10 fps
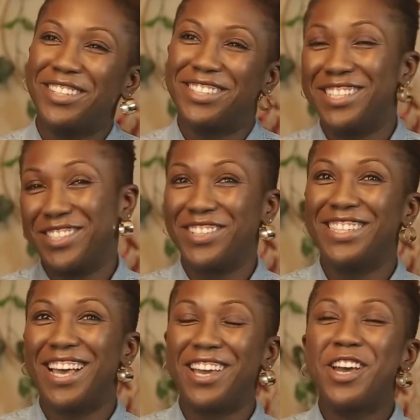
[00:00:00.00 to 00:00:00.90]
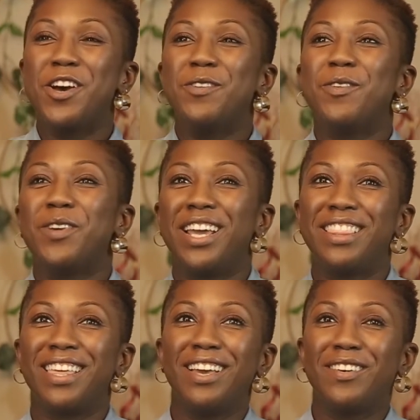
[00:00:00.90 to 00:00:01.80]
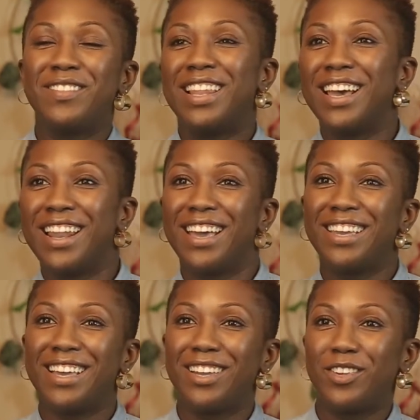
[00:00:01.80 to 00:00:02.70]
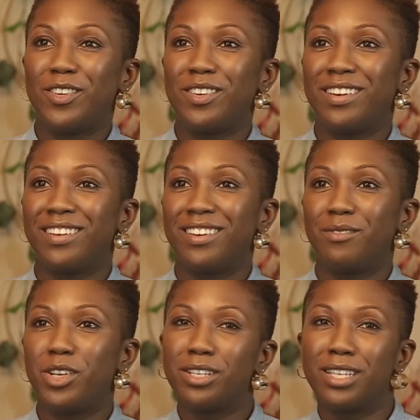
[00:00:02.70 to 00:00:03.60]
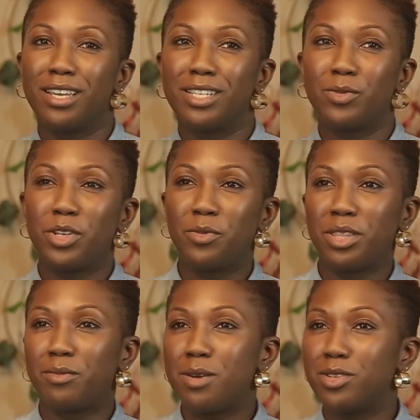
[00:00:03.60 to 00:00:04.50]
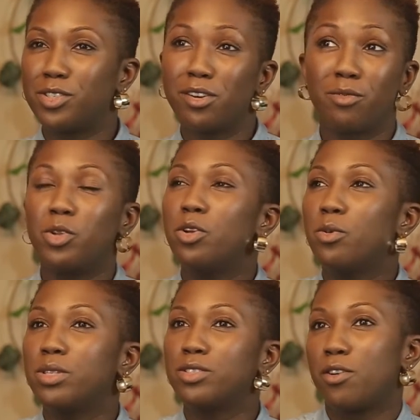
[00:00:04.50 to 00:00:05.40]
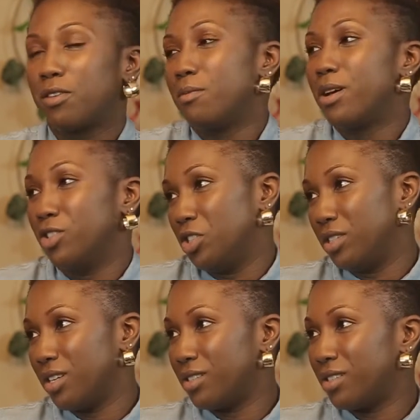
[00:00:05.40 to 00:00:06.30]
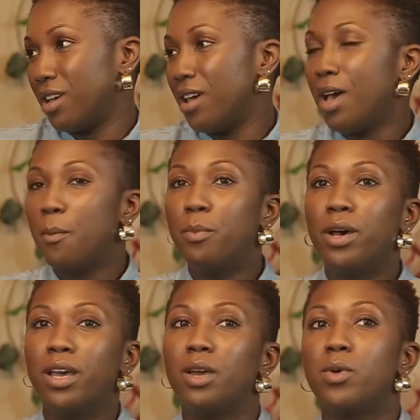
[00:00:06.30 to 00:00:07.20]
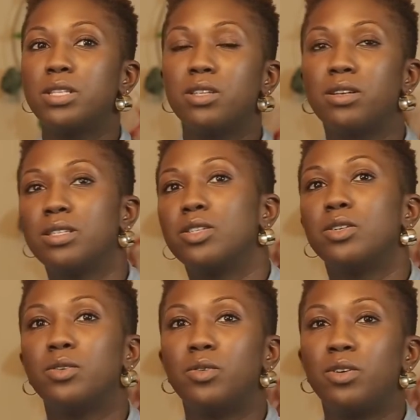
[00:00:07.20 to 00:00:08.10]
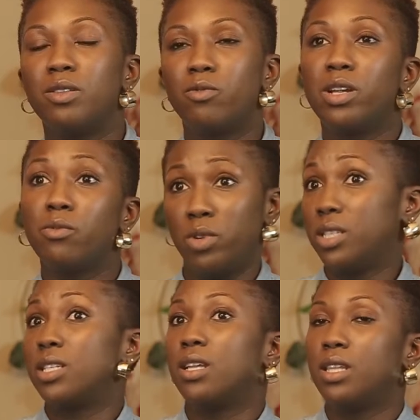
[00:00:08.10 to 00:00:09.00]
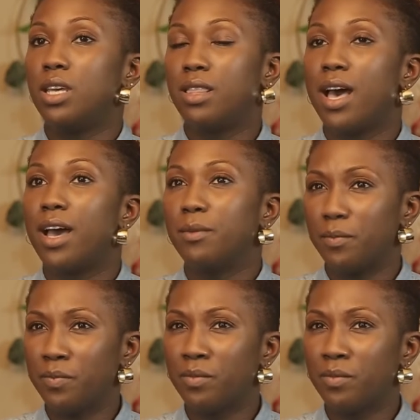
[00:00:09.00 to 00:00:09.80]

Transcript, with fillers: not necessarily light, but when I think of light, I, I you know, because I guess when you read the Bible, it's talk, We know it's talking about Jesus, mm. but it wasn't until re- recently that